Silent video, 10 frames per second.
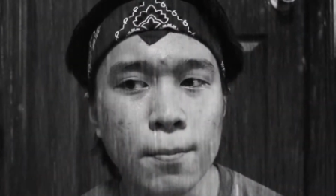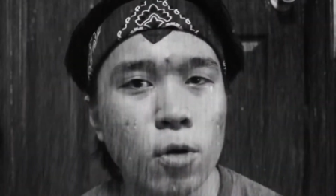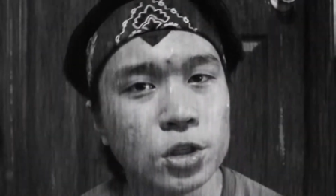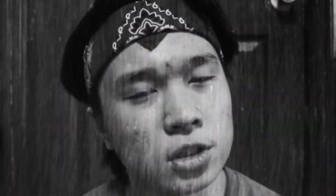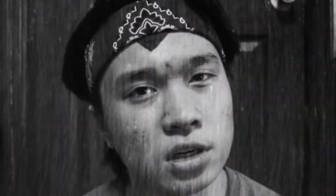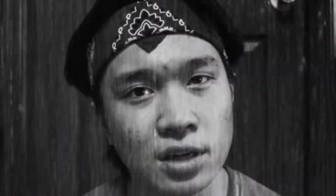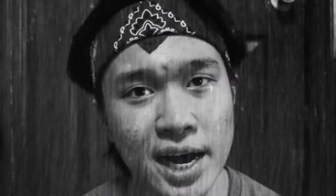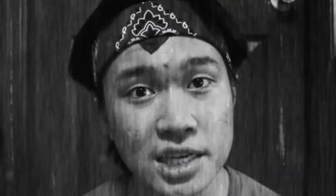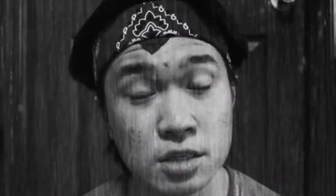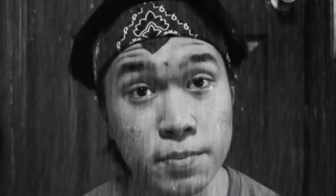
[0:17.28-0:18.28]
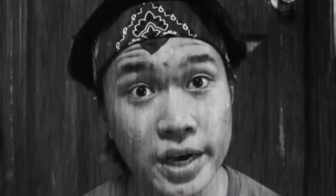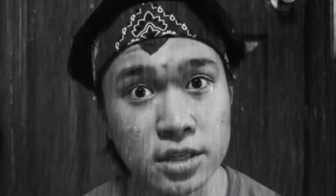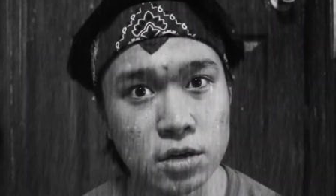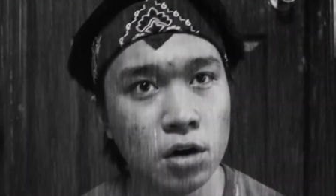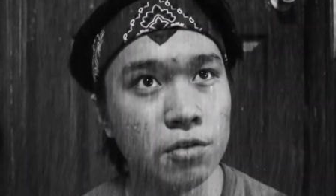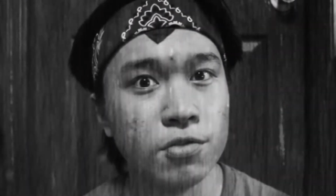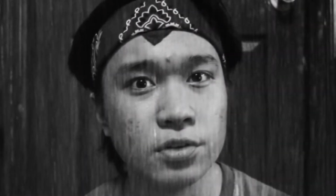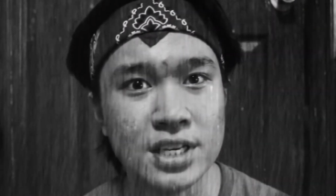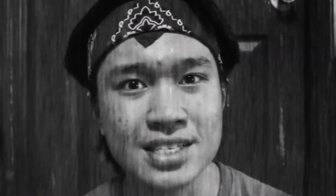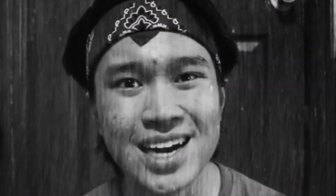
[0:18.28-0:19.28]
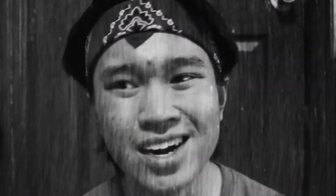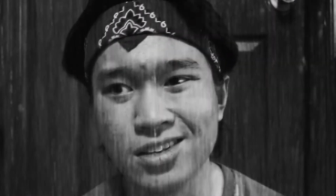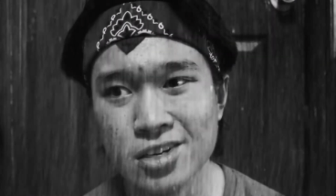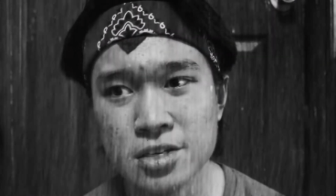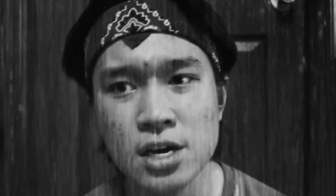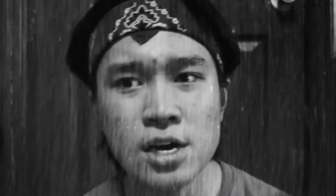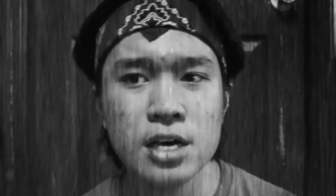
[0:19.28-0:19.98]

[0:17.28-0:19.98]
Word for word: emotional aspects of these characters